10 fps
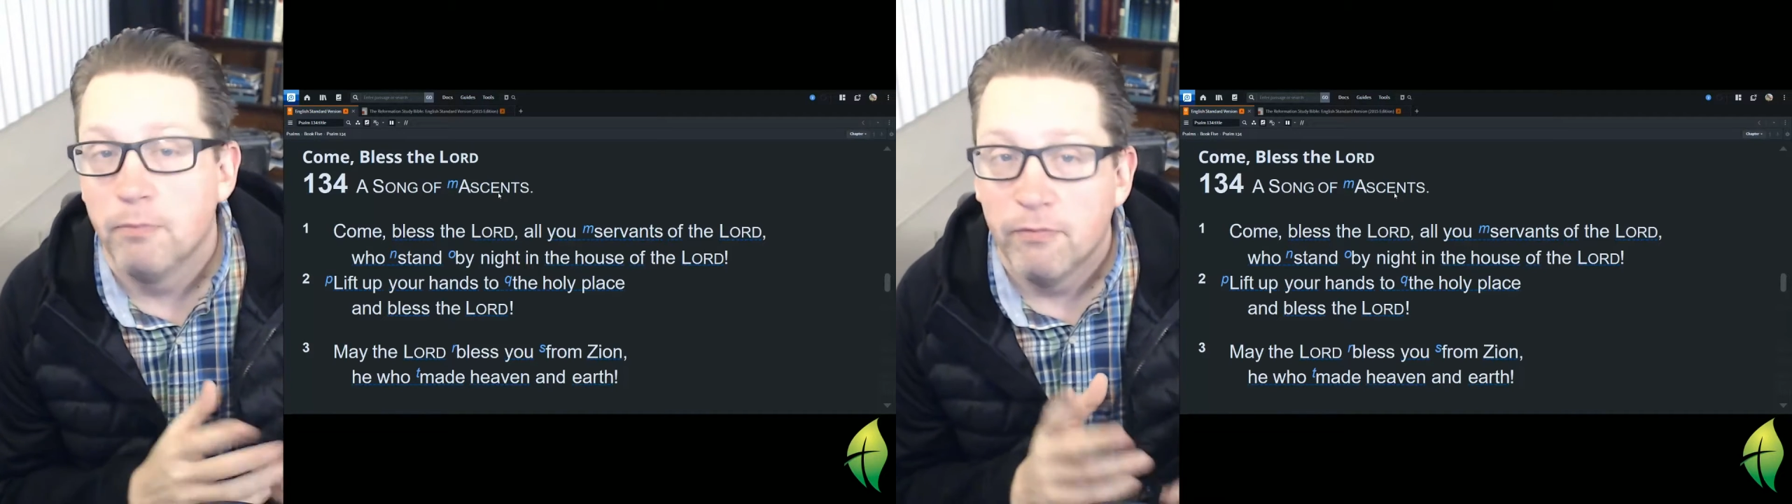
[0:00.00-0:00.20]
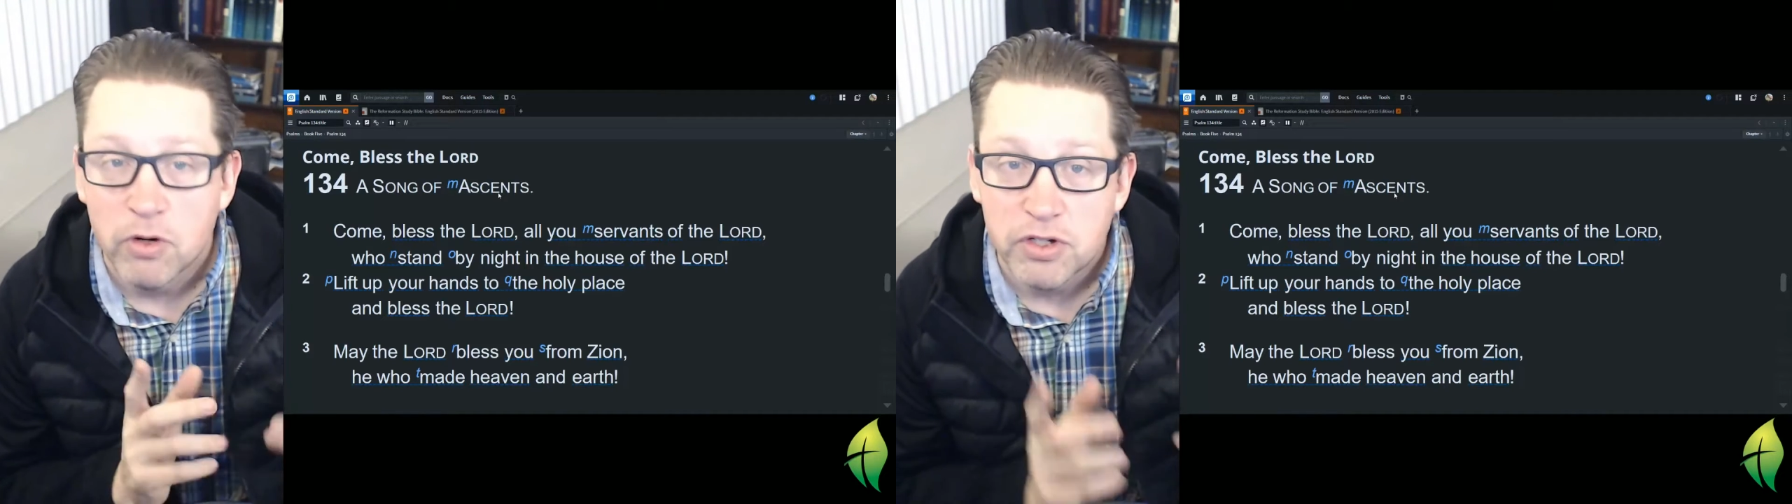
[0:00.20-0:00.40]

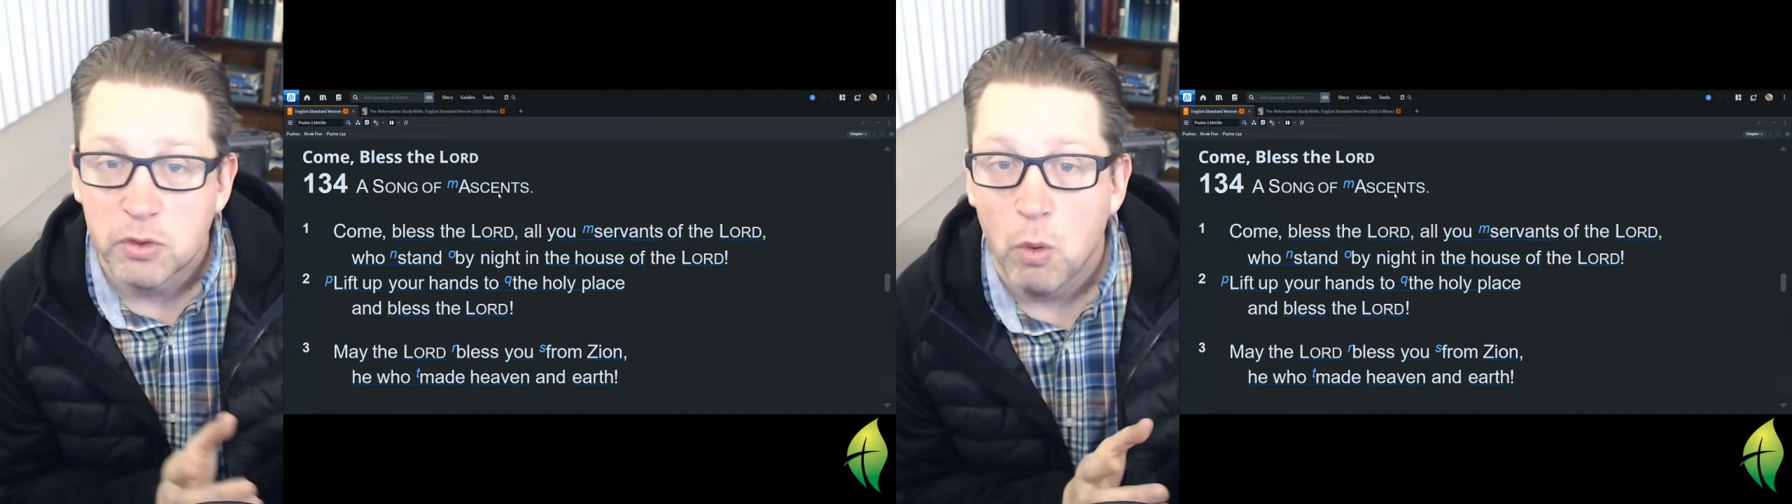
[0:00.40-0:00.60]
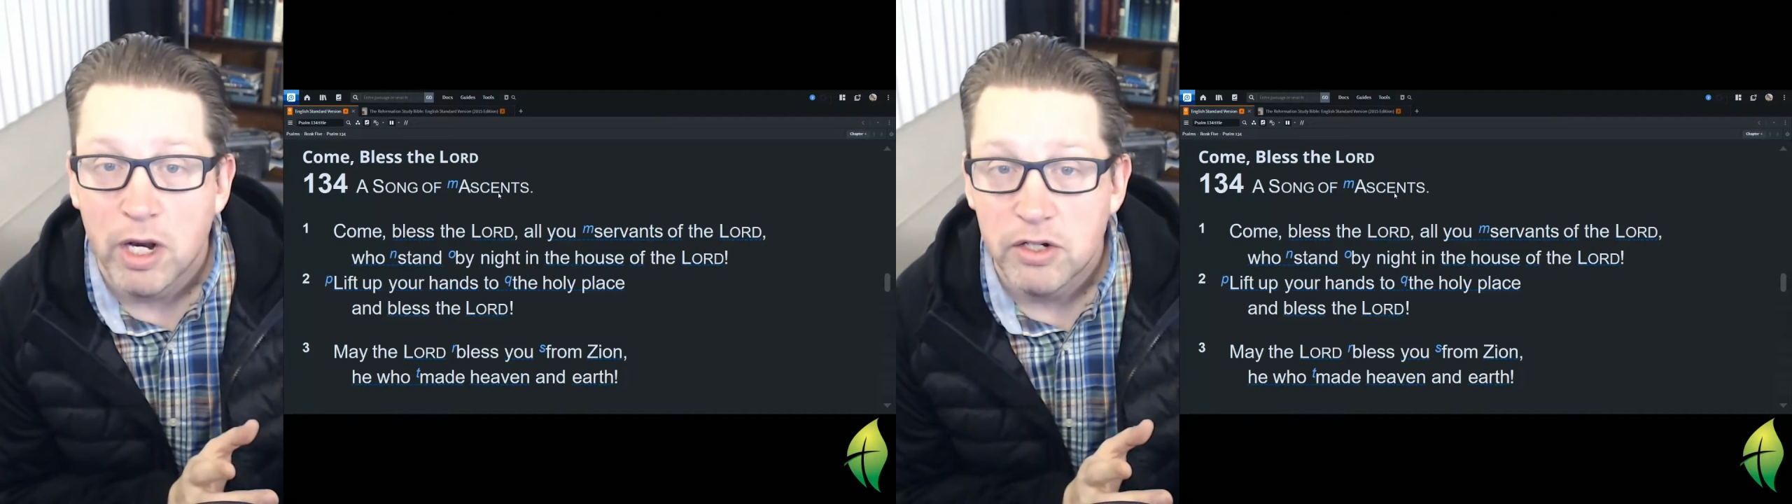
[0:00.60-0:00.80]
Verses
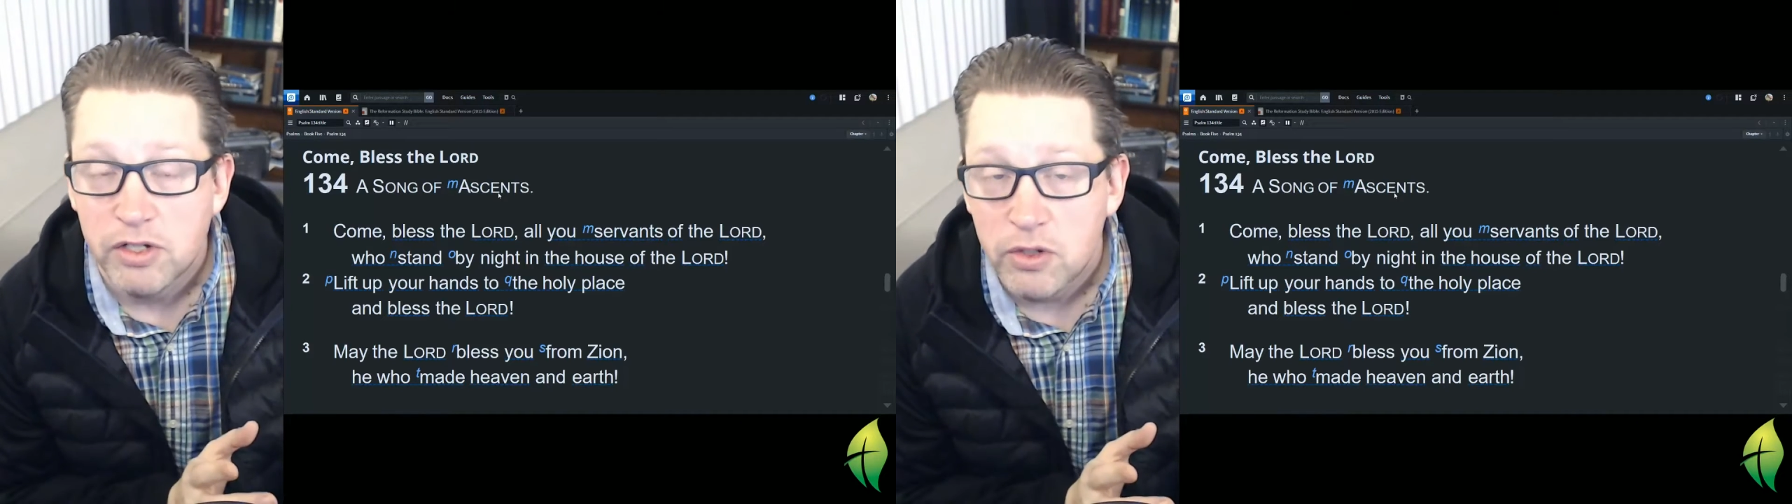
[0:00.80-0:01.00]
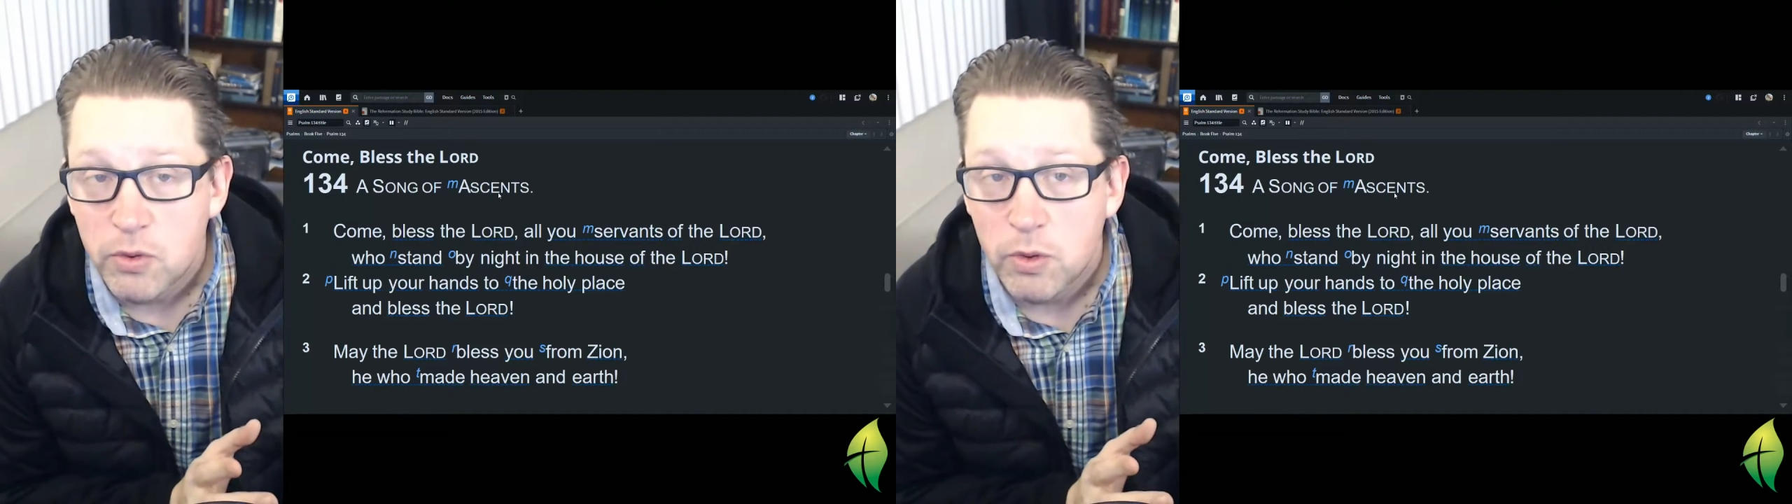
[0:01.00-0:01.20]
1 and
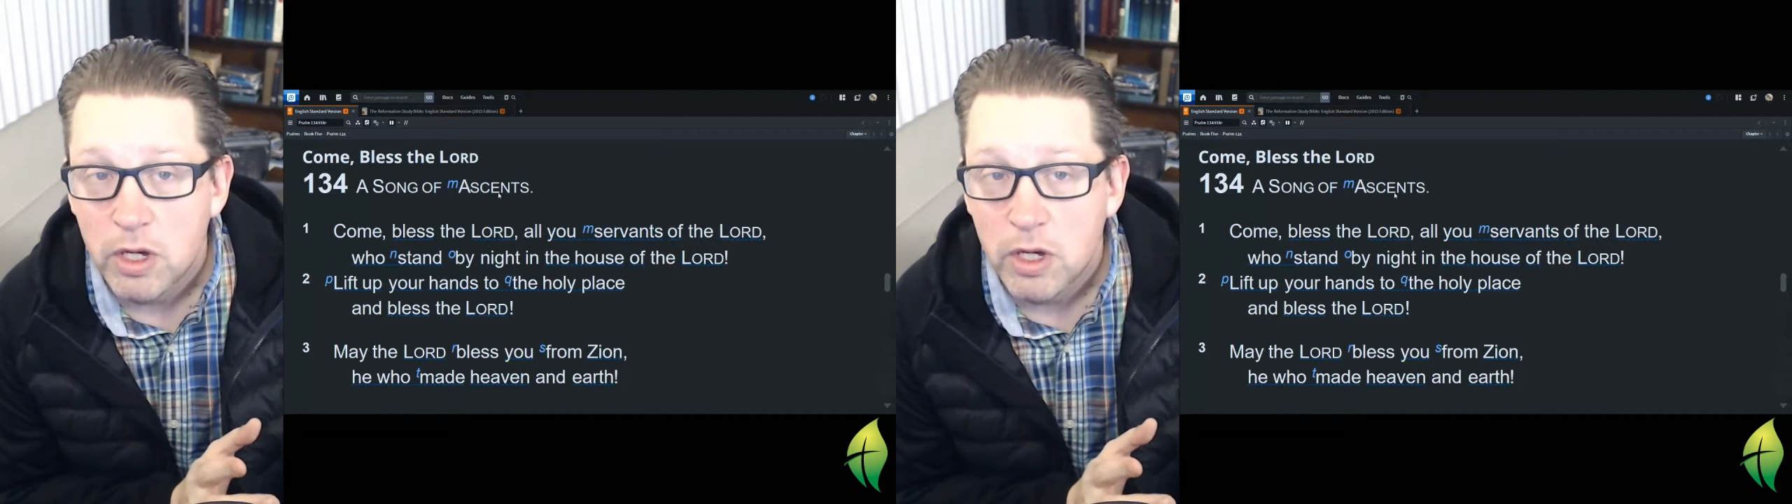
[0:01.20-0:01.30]
2